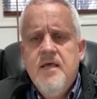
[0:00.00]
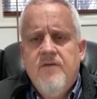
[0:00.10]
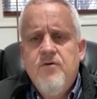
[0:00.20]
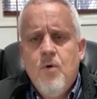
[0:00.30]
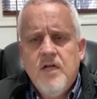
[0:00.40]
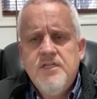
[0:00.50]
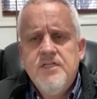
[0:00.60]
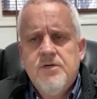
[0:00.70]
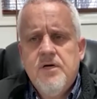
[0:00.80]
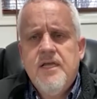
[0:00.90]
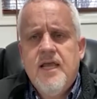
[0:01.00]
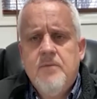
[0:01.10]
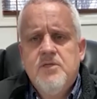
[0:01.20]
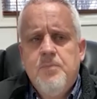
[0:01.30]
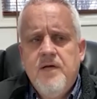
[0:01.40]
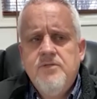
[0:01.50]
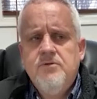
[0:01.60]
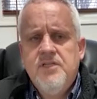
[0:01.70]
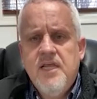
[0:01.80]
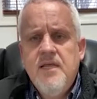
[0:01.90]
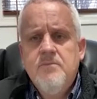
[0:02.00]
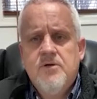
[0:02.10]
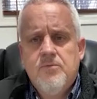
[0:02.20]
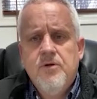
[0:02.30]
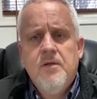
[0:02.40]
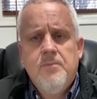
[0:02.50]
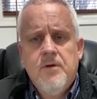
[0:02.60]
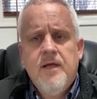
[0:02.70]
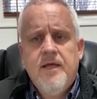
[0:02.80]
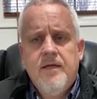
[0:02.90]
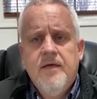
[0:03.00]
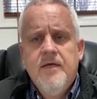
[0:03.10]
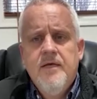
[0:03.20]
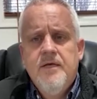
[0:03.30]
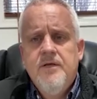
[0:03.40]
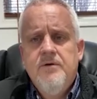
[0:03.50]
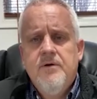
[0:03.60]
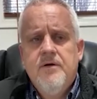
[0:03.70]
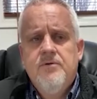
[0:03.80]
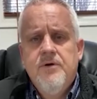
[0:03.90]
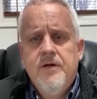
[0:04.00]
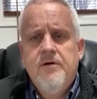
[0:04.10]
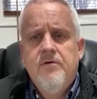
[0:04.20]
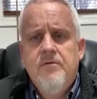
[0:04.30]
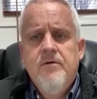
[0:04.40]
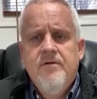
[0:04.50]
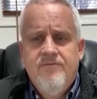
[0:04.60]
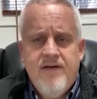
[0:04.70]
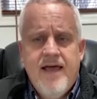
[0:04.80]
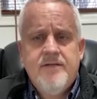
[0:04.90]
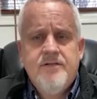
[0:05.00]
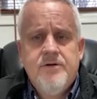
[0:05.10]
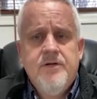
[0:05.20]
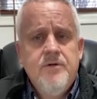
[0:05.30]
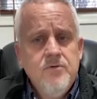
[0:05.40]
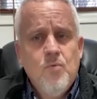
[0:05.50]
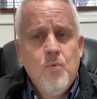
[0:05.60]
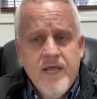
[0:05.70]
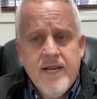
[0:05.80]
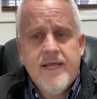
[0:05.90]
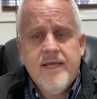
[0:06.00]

If you watch these early games, special teams are really playing, you know, a critical factor in who's winning.